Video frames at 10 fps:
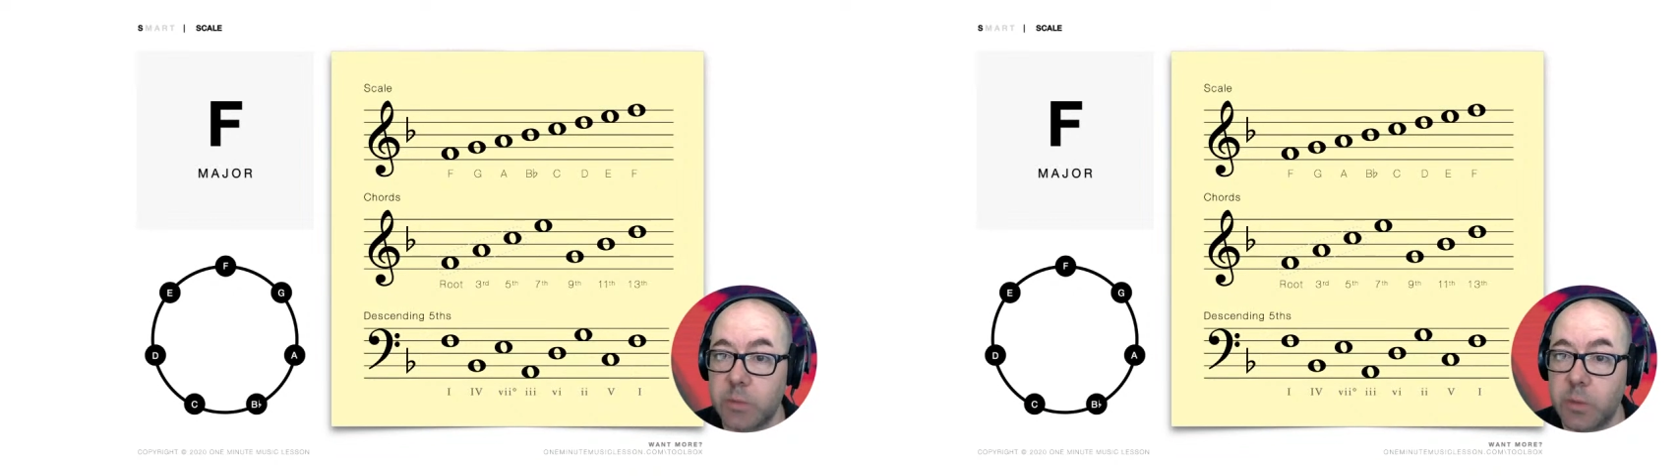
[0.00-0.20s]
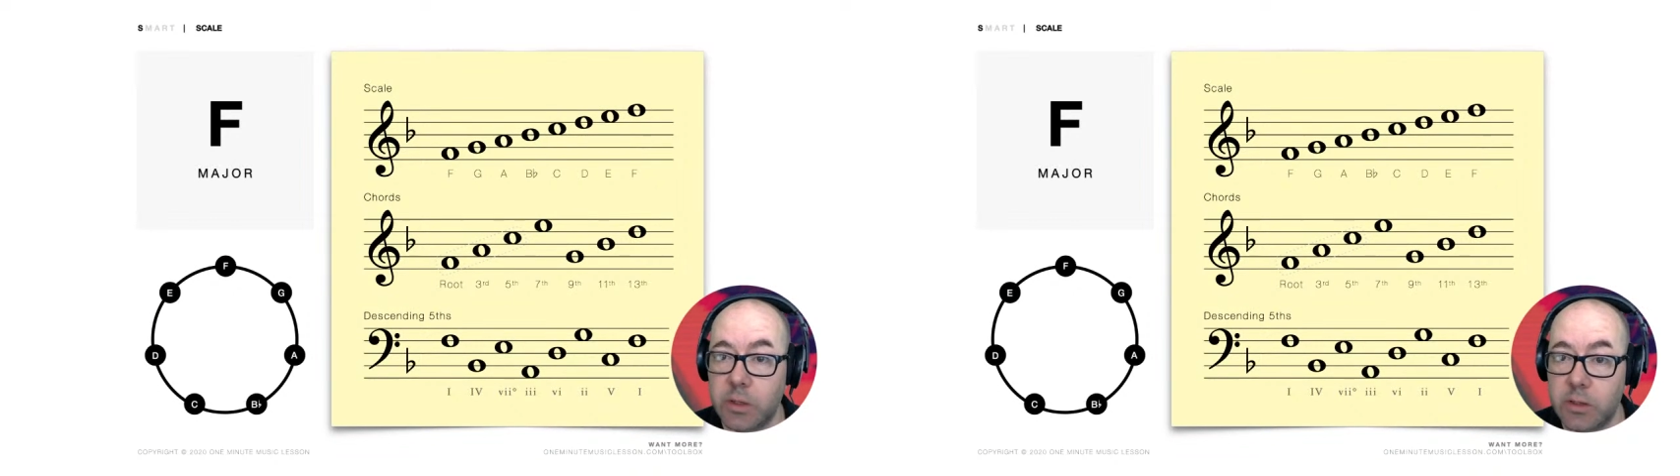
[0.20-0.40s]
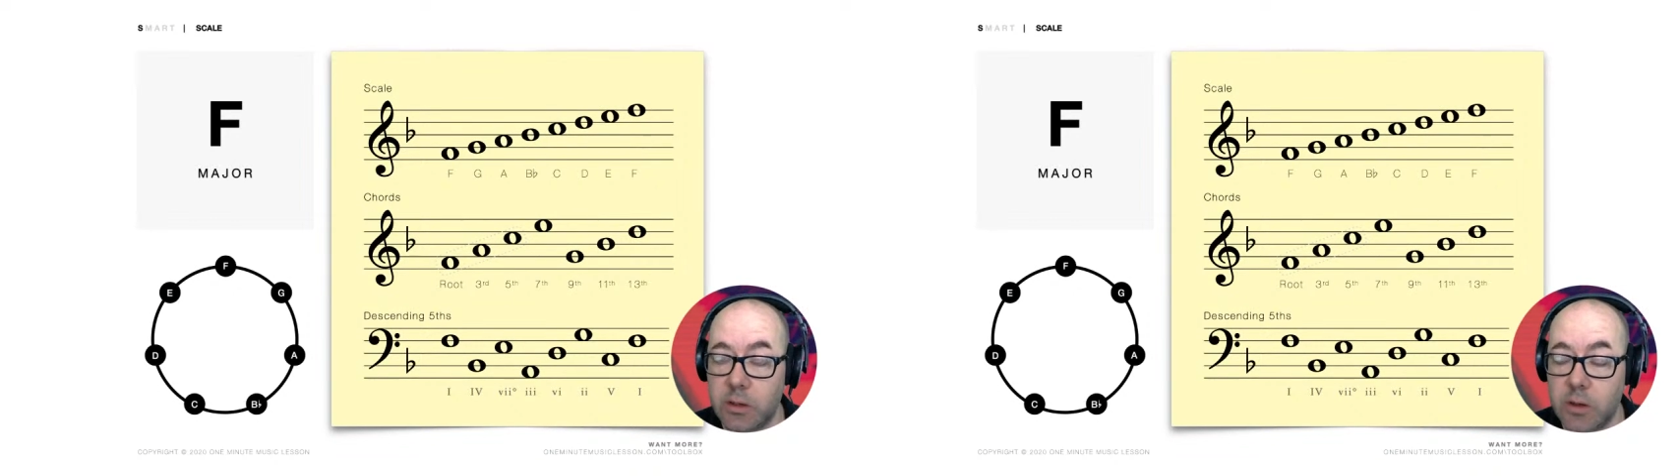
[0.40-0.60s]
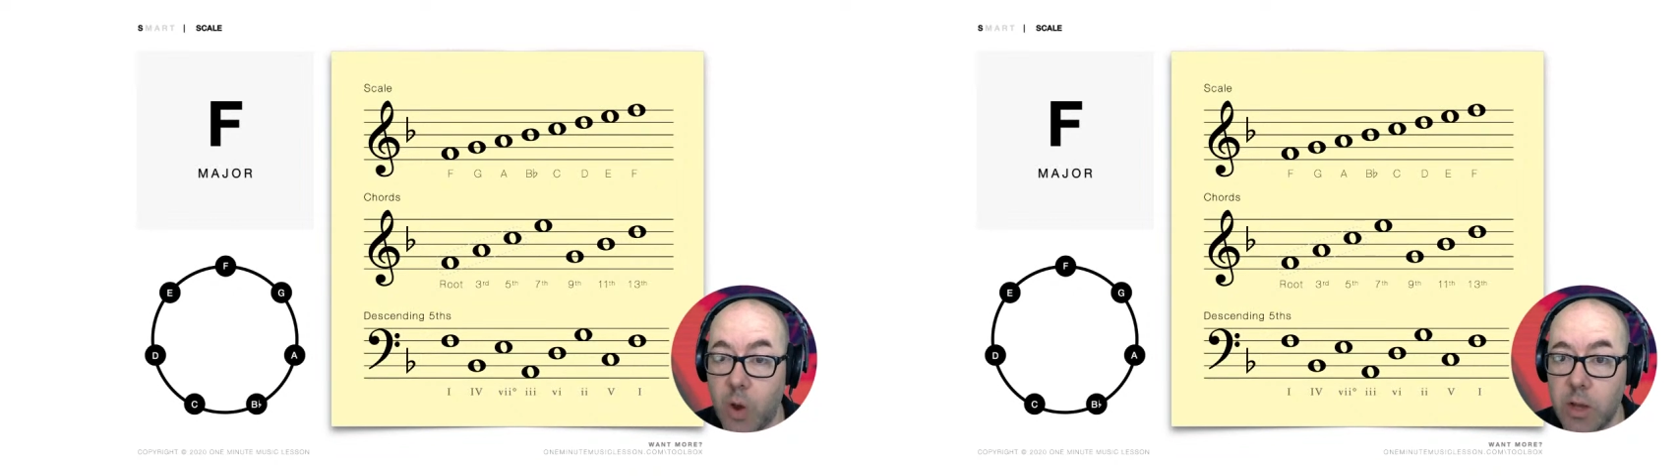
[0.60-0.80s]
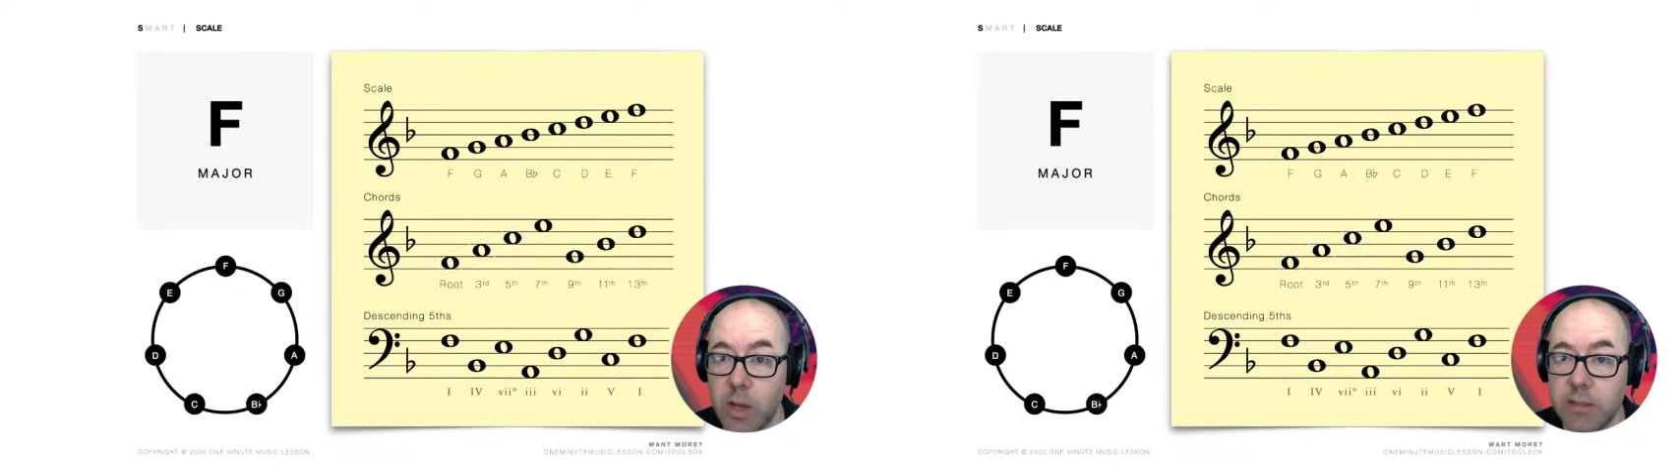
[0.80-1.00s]
but in
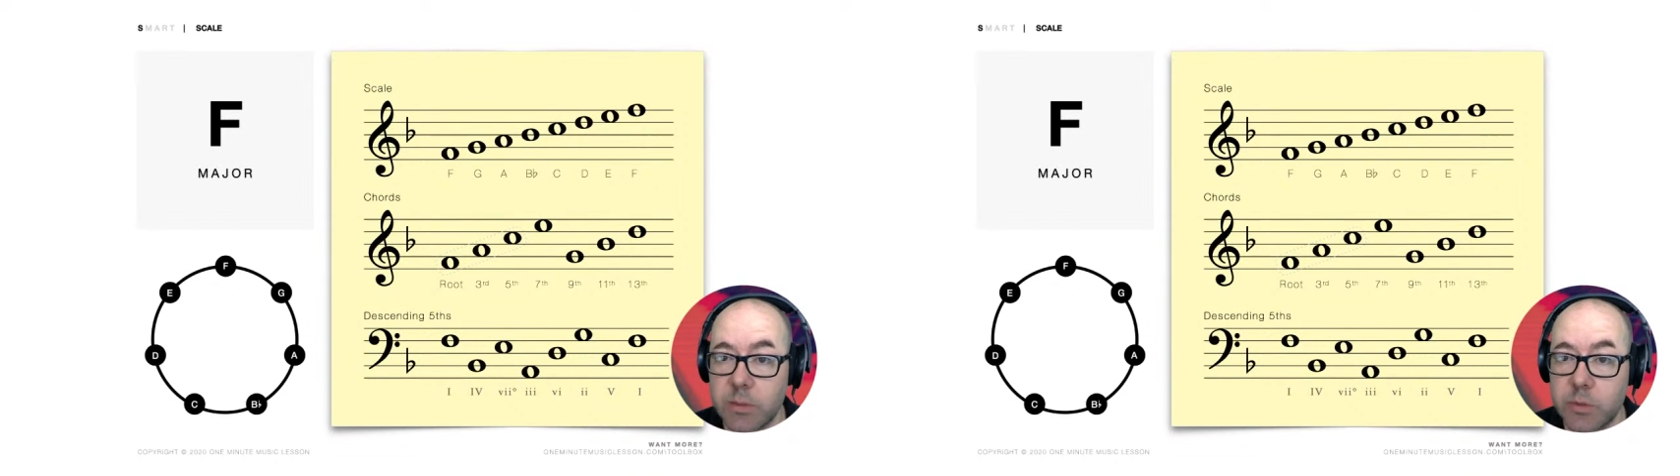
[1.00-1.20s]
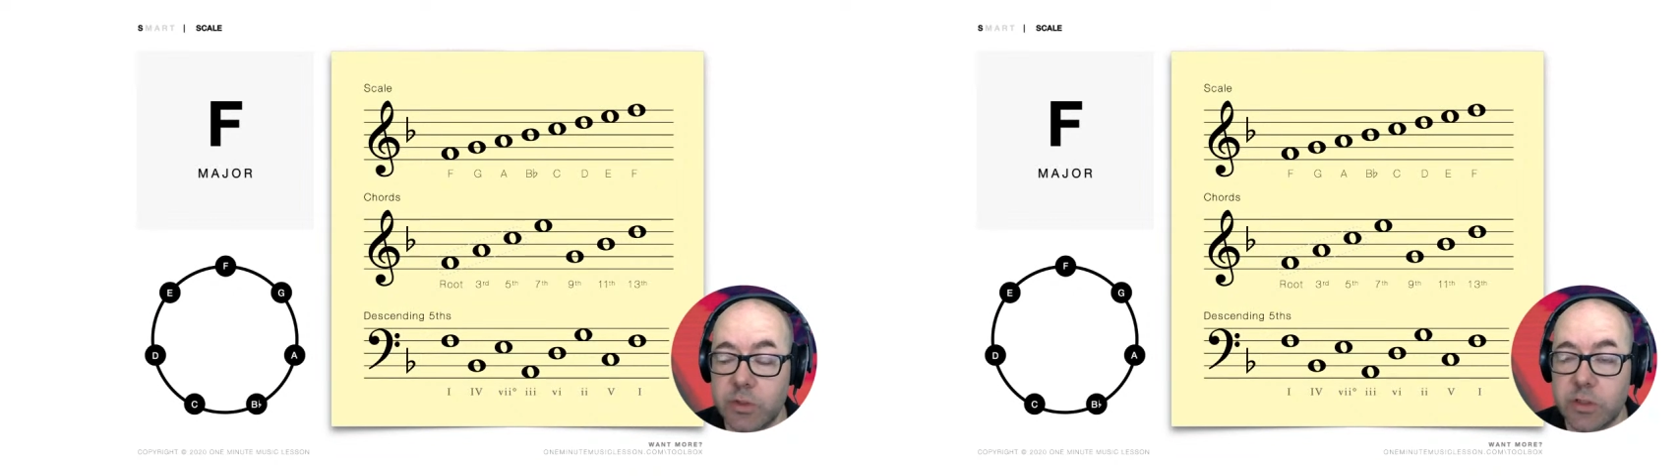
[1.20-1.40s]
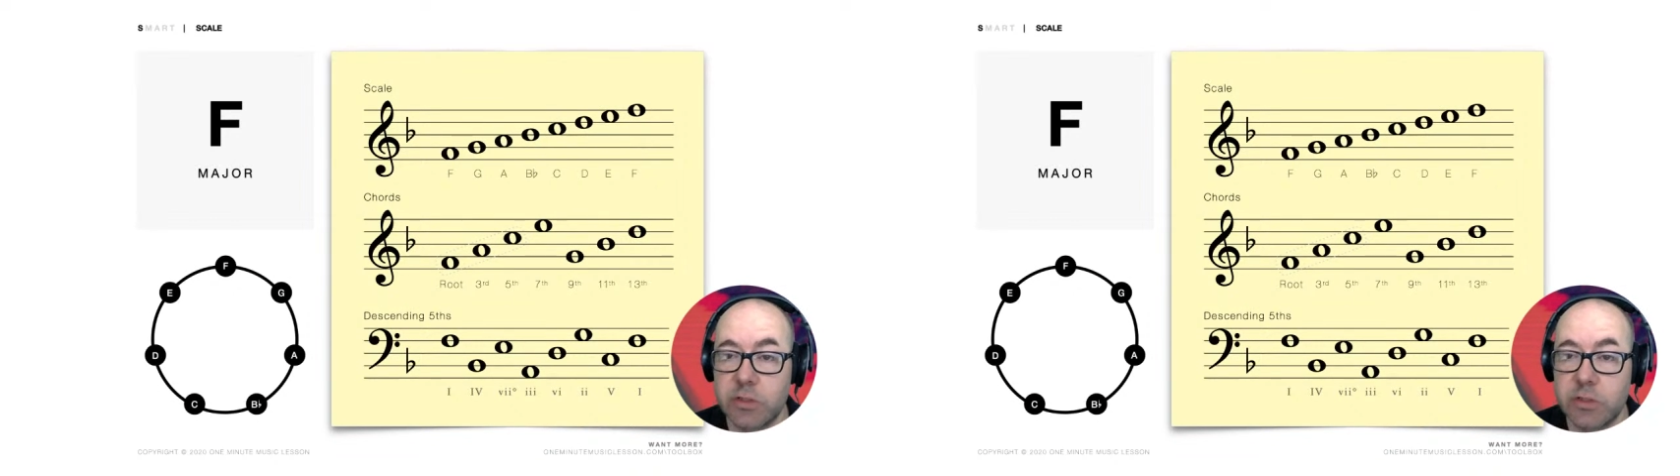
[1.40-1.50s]
all kinds of music.